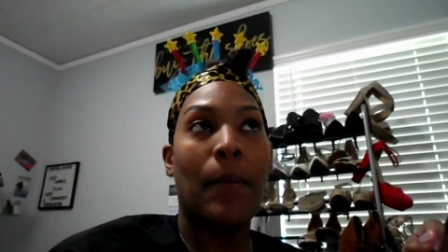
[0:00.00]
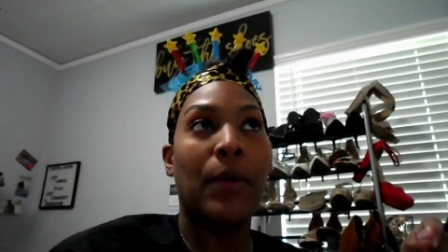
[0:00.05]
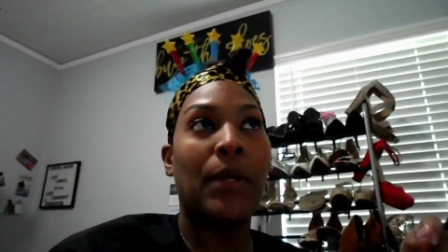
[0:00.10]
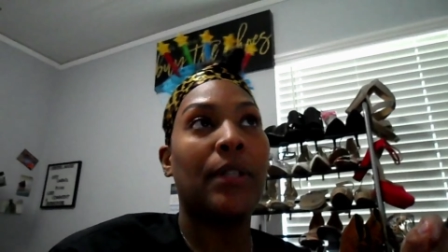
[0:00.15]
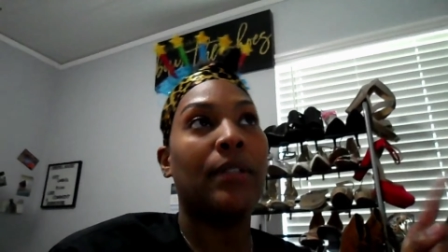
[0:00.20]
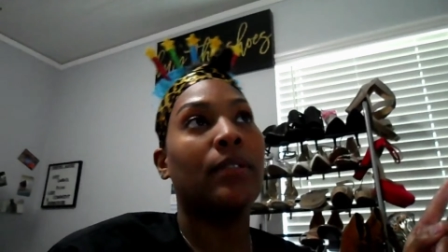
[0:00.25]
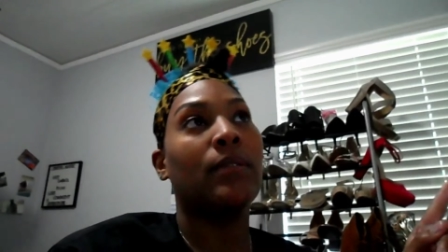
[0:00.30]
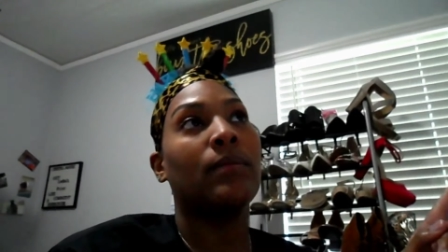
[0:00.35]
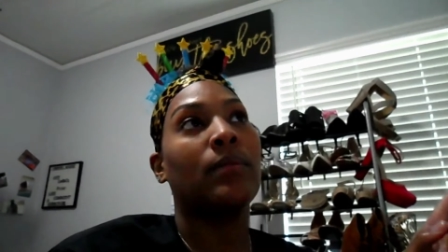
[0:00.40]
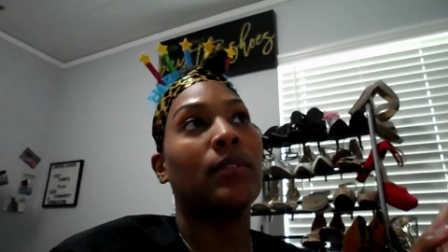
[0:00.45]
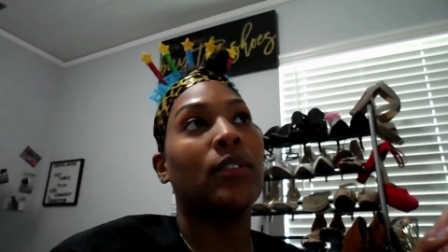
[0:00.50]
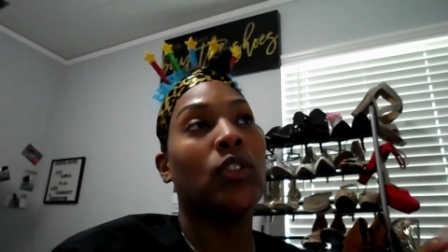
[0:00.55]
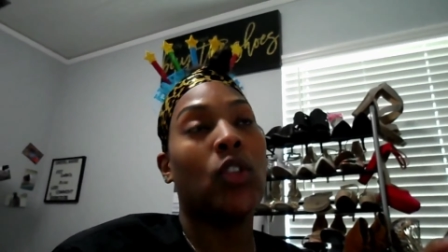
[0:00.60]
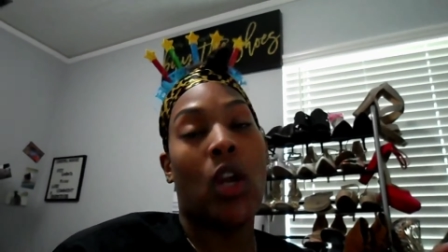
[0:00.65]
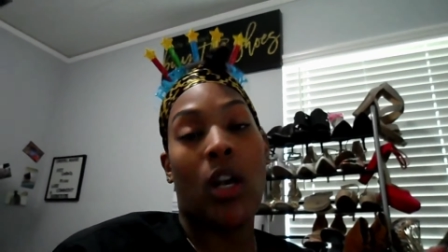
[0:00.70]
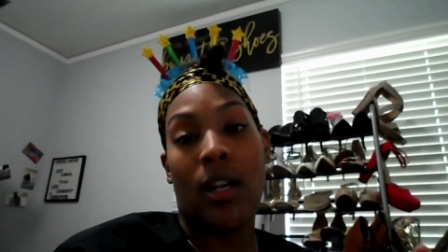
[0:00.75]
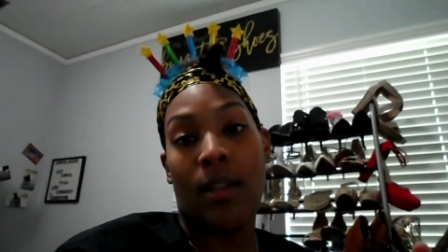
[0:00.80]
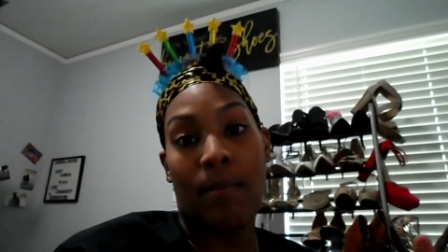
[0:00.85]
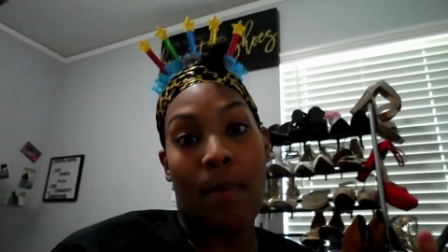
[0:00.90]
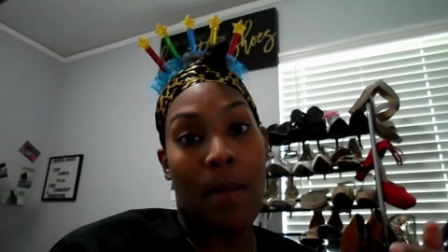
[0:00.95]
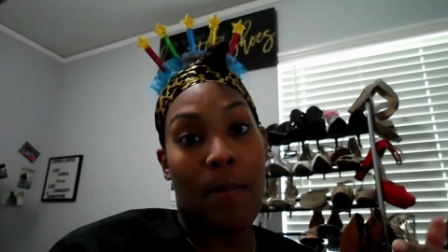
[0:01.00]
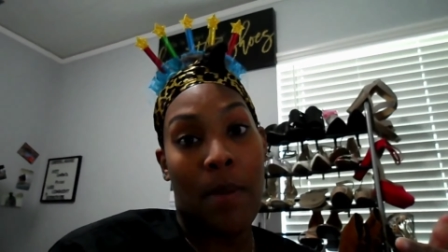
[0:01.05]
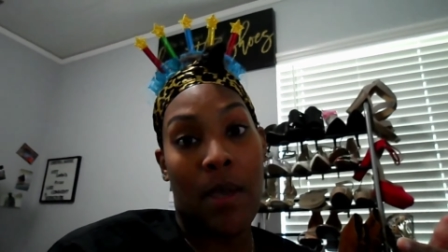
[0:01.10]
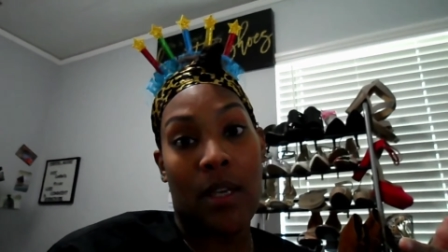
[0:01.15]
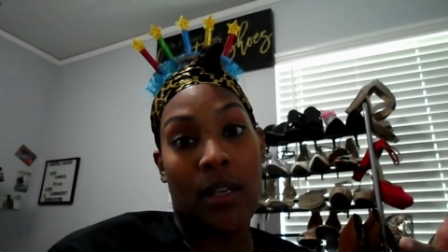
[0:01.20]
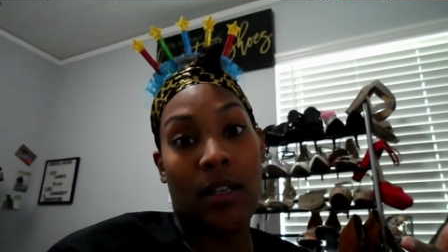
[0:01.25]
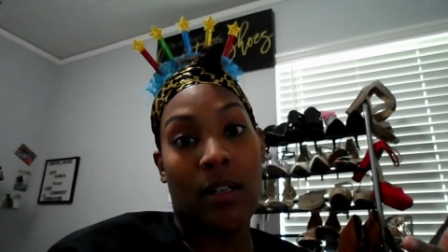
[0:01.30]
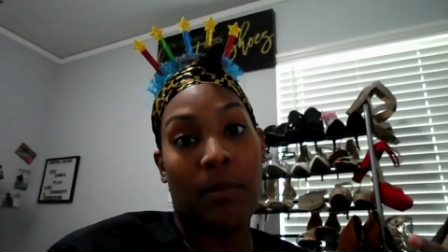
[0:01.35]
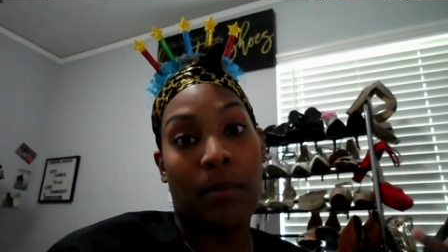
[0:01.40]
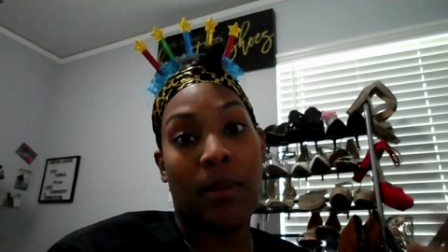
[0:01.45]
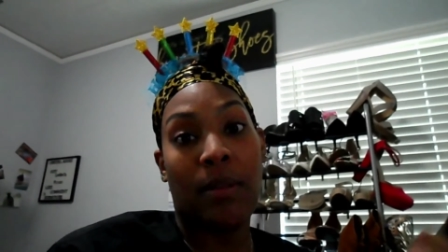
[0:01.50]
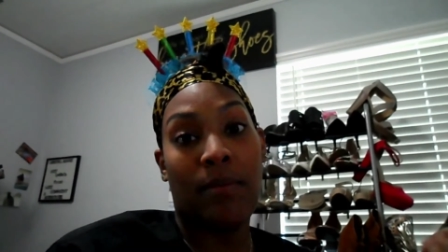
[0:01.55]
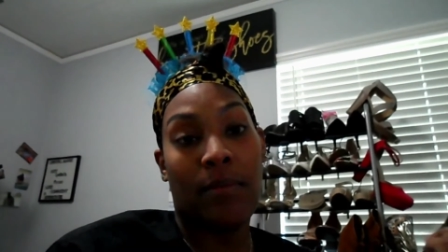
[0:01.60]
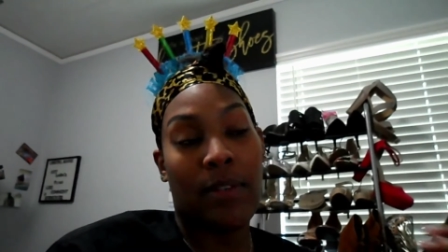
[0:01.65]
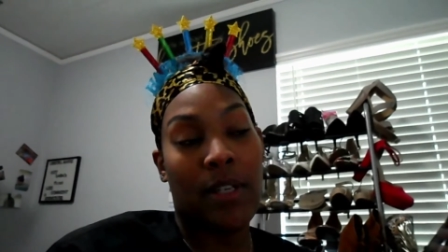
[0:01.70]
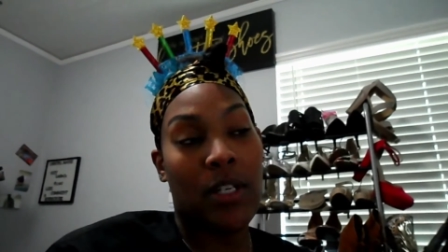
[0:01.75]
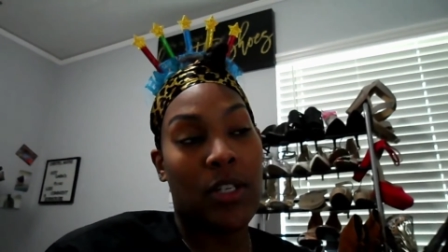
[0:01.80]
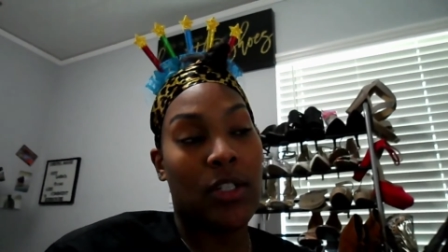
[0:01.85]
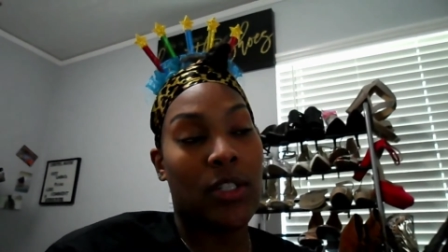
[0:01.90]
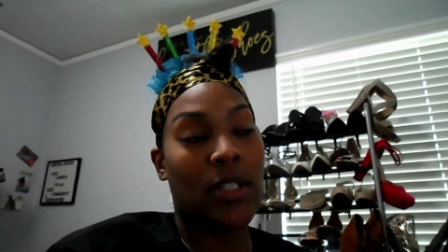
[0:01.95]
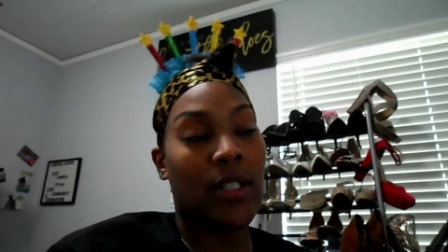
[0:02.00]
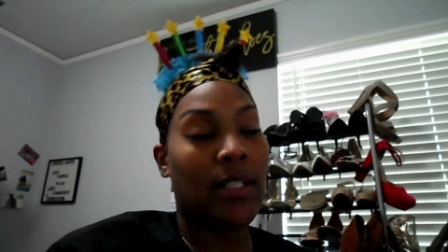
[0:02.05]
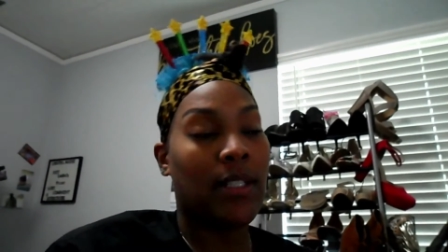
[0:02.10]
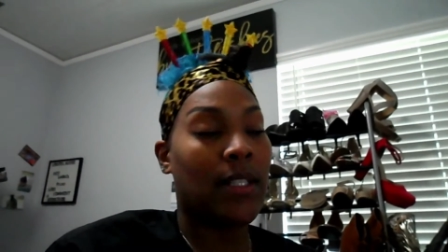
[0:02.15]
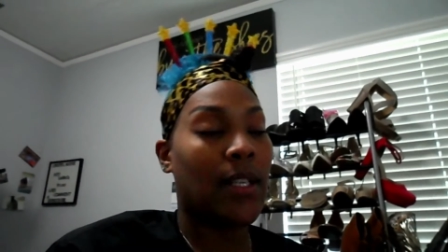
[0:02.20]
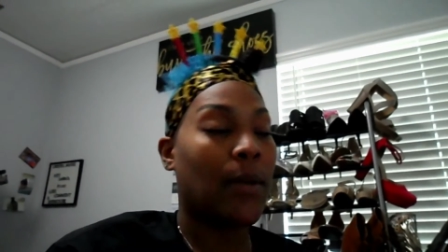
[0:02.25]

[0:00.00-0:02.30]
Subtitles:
well, starting my makeup and finishing.